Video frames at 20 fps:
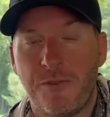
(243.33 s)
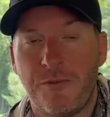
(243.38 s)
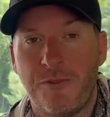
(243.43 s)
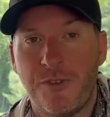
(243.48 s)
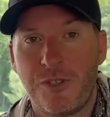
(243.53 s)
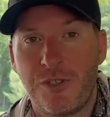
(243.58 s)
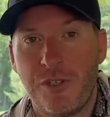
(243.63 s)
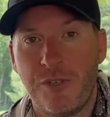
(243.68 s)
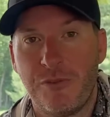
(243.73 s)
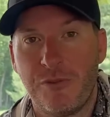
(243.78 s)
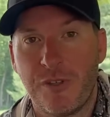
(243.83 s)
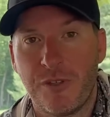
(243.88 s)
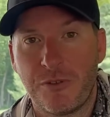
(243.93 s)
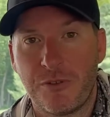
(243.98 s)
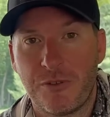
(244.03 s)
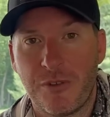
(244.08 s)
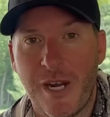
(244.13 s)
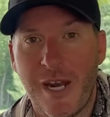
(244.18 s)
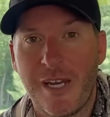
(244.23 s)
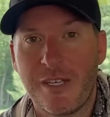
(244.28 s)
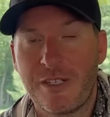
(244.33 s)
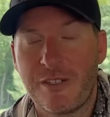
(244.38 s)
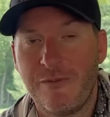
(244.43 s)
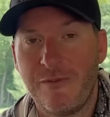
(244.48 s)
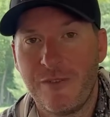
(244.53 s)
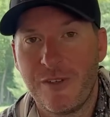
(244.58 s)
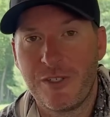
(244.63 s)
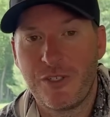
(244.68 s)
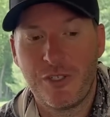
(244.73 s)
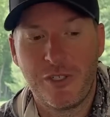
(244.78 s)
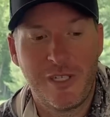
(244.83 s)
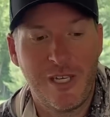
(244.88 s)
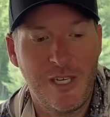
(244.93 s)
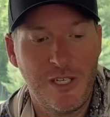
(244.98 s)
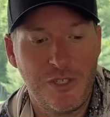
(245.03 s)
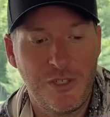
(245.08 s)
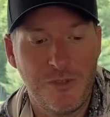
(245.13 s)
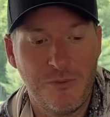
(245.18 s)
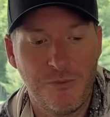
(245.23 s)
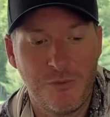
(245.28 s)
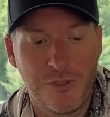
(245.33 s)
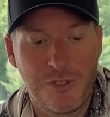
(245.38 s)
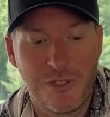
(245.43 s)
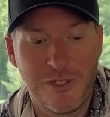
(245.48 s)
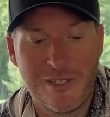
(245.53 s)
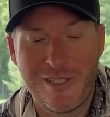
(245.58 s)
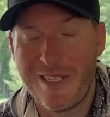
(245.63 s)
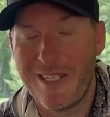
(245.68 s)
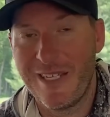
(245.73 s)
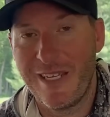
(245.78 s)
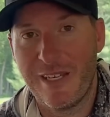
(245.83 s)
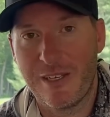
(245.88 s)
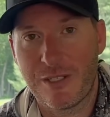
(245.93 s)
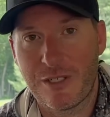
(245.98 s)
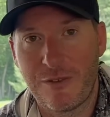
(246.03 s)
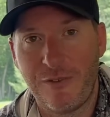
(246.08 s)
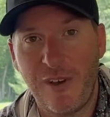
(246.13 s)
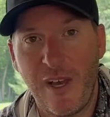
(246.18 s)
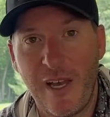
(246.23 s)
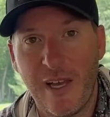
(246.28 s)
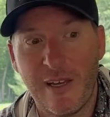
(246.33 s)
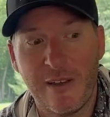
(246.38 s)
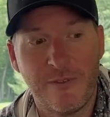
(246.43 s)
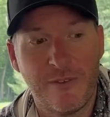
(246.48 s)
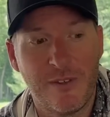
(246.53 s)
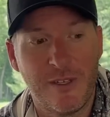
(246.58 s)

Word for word: fishing around grass and vegetation, which is the X five.